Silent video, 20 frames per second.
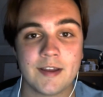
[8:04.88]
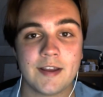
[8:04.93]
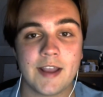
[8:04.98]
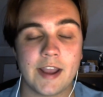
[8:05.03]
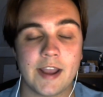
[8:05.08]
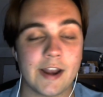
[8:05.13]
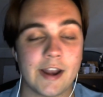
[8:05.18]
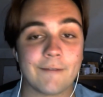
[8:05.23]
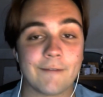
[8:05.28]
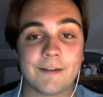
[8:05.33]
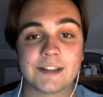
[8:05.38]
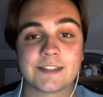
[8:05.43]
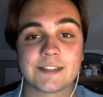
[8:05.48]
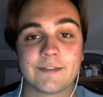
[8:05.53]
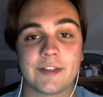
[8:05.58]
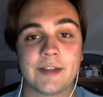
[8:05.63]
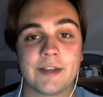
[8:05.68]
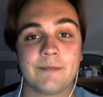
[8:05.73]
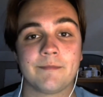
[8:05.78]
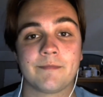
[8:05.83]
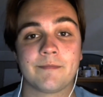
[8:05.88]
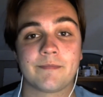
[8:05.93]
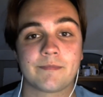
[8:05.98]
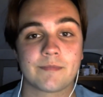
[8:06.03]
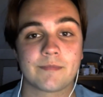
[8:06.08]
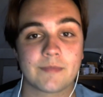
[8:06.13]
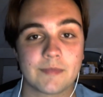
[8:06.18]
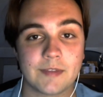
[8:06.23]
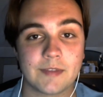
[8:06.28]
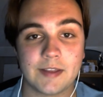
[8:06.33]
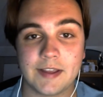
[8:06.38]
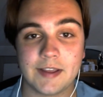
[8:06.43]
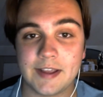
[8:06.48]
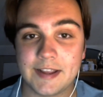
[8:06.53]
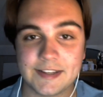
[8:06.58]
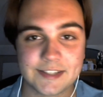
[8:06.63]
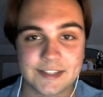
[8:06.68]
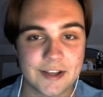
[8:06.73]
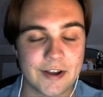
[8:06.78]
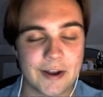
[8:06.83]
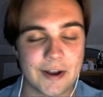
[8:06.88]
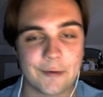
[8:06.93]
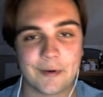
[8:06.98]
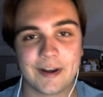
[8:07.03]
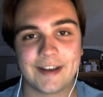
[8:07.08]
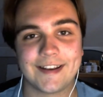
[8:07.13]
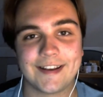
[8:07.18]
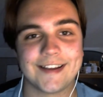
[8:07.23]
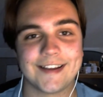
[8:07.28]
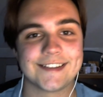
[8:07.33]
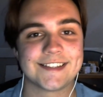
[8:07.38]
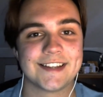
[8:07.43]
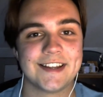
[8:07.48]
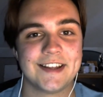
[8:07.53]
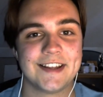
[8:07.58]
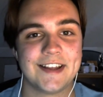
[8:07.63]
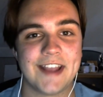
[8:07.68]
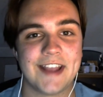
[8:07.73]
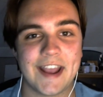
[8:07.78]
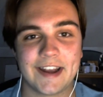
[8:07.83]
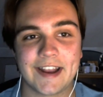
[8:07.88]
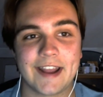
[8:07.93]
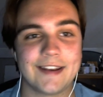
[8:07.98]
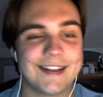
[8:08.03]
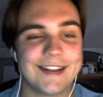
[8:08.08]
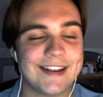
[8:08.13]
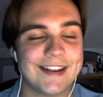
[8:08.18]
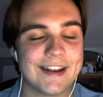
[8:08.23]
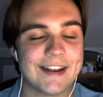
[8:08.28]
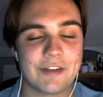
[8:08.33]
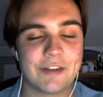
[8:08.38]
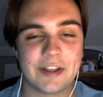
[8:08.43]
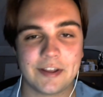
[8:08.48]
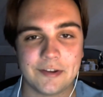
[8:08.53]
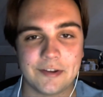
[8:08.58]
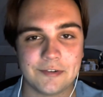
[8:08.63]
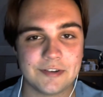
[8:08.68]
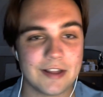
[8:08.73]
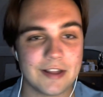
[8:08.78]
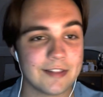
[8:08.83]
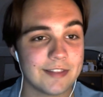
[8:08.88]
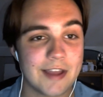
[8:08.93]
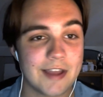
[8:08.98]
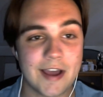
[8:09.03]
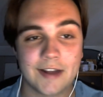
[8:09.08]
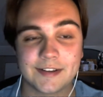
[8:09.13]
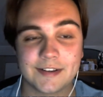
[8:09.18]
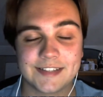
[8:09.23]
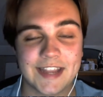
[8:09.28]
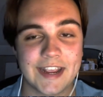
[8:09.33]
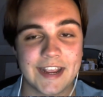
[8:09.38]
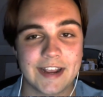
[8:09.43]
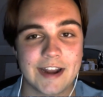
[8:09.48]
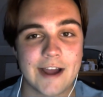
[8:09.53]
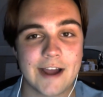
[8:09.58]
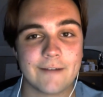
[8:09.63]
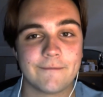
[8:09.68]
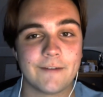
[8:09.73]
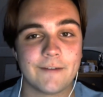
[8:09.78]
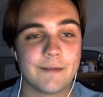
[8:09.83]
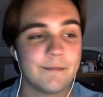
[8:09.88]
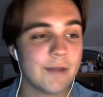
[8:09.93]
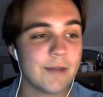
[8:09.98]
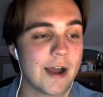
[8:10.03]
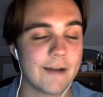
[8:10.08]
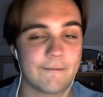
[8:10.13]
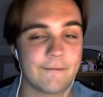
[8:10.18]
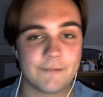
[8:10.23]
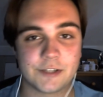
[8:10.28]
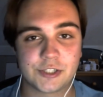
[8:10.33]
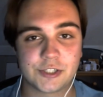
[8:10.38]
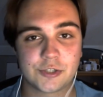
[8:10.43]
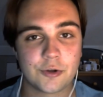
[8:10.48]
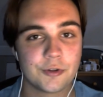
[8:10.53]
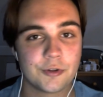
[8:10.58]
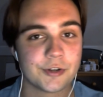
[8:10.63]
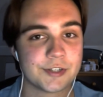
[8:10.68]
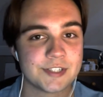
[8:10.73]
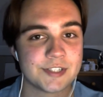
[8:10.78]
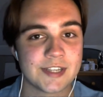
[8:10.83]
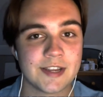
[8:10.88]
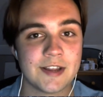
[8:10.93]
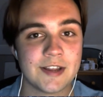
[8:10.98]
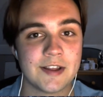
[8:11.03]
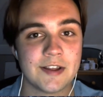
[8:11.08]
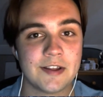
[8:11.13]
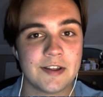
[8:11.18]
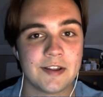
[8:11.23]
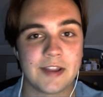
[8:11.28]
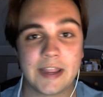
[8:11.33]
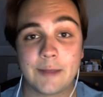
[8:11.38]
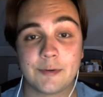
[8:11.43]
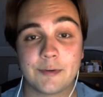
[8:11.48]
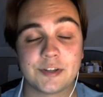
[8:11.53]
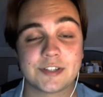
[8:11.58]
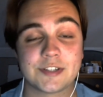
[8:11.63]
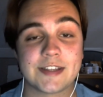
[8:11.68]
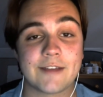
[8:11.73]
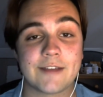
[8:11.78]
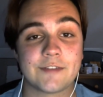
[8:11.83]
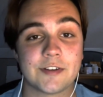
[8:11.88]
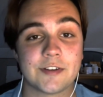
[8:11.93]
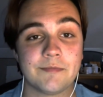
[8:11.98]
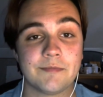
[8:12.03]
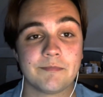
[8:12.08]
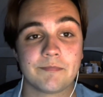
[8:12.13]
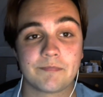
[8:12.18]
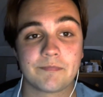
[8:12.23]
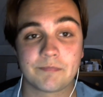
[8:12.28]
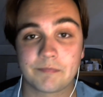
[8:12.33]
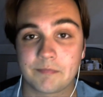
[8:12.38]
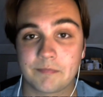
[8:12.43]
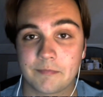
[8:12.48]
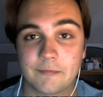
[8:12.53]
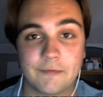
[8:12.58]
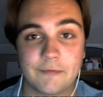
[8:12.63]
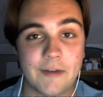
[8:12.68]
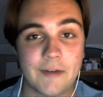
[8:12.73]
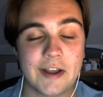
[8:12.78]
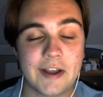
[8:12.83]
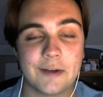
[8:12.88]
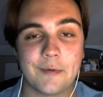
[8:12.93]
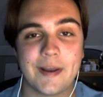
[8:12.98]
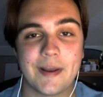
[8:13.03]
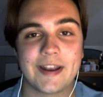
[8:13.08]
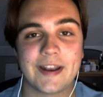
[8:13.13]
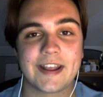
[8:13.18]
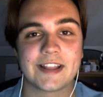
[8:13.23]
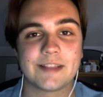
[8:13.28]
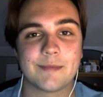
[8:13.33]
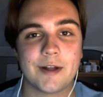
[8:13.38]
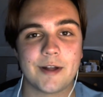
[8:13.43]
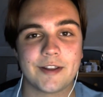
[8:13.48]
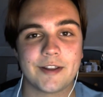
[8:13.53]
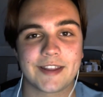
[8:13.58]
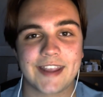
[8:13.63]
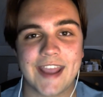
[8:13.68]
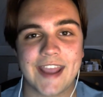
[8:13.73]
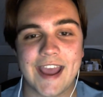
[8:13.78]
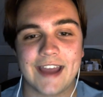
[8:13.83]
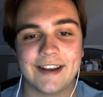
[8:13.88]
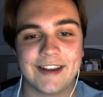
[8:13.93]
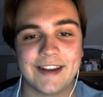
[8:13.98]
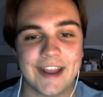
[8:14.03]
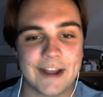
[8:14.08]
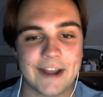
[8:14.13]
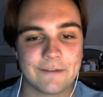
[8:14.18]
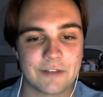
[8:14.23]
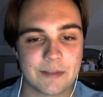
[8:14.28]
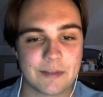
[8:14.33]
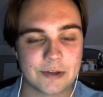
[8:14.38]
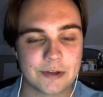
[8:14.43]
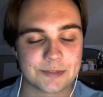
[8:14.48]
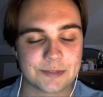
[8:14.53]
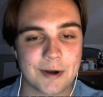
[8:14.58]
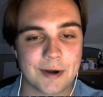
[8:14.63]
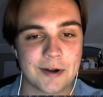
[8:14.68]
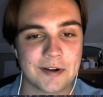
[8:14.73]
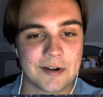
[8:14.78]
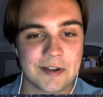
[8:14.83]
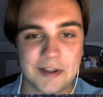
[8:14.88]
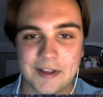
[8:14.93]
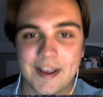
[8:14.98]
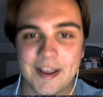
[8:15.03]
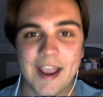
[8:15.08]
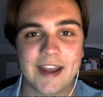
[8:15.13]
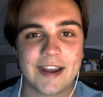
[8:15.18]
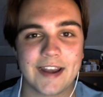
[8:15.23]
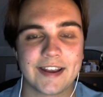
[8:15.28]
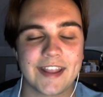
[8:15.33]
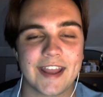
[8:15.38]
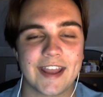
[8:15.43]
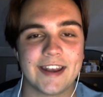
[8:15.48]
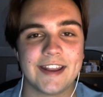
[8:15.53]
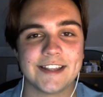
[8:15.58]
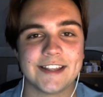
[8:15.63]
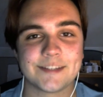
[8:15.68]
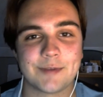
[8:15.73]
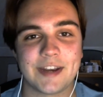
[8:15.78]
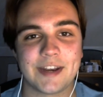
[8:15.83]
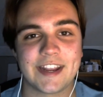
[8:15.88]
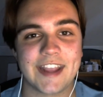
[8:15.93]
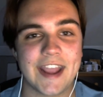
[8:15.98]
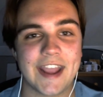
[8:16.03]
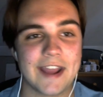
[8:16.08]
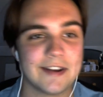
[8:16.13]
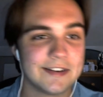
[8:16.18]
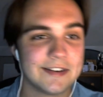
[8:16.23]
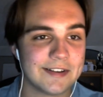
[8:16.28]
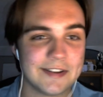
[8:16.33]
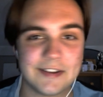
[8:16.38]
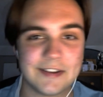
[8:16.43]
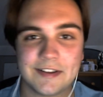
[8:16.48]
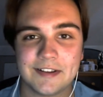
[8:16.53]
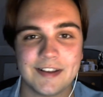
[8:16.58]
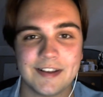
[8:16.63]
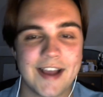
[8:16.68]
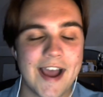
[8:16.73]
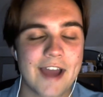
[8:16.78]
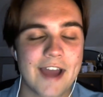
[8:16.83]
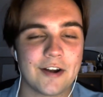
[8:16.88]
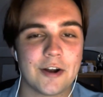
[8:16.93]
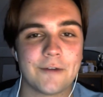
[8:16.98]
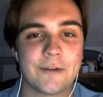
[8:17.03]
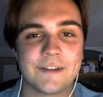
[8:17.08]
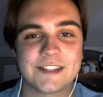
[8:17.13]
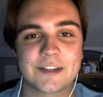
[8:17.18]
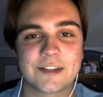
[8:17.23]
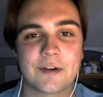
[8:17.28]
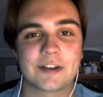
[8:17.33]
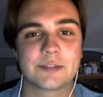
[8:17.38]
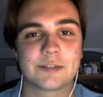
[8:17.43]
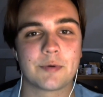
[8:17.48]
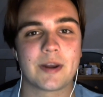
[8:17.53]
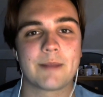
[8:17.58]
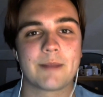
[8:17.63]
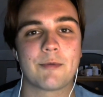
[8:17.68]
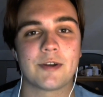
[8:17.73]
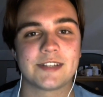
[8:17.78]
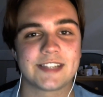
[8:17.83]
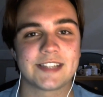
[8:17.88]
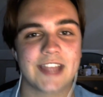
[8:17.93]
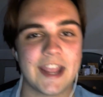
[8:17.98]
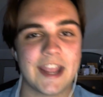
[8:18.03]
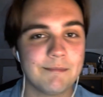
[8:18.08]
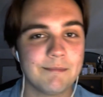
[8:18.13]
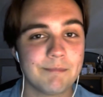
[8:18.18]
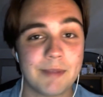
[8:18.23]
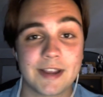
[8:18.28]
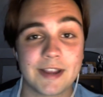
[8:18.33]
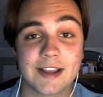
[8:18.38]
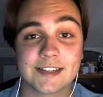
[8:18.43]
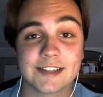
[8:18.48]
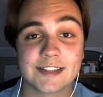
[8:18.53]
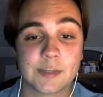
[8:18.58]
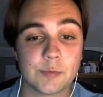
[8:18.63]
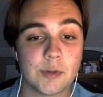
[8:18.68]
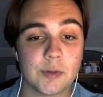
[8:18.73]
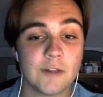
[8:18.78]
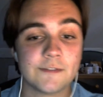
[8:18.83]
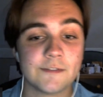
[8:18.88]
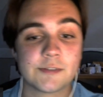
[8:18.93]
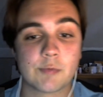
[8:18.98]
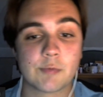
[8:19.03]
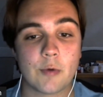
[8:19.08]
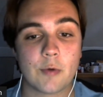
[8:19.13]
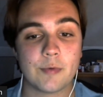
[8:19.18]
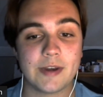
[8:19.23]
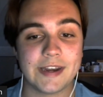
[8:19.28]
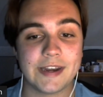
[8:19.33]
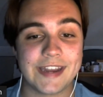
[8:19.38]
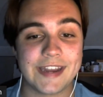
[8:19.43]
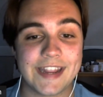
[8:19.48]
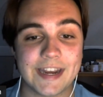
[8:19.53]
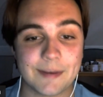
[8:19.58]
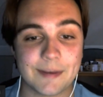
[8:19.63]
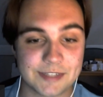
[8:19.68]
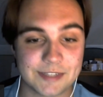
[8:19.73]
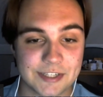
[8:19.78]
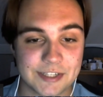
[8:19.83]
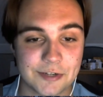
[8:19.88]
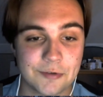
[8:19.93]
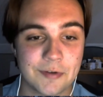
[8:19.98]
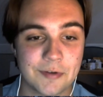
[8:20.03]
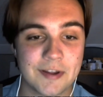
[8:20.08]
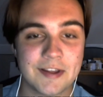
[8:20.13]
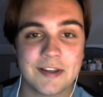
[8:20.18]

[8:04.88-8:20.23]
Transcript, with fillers: and offensively, he's good at what he does. And again, he'd have a huge a lot taken off him, off his shoulders. He would just have to find a way to get the ball to Cat and Ant for the most part, and then get his when he can. I don't know if he's scoring 20 points a game because the Wolves won't need him to.